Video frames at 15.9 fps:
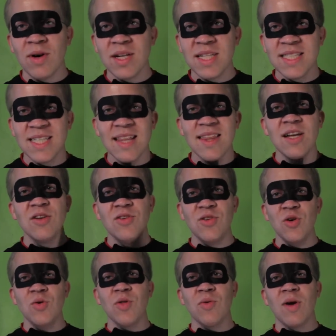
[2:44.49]
wants nothing to
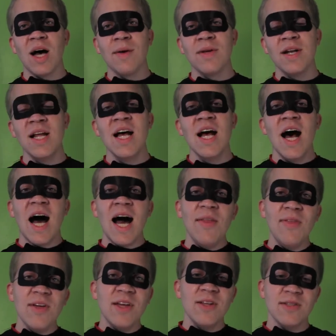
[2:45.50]
do with Robin,
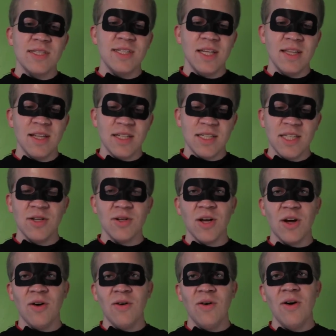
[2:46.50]
I think you'll see this and you'll
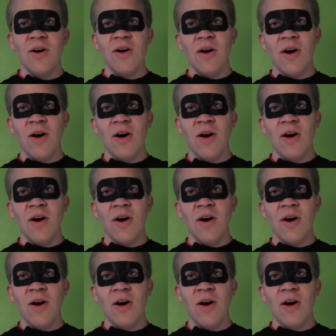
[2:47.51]
go,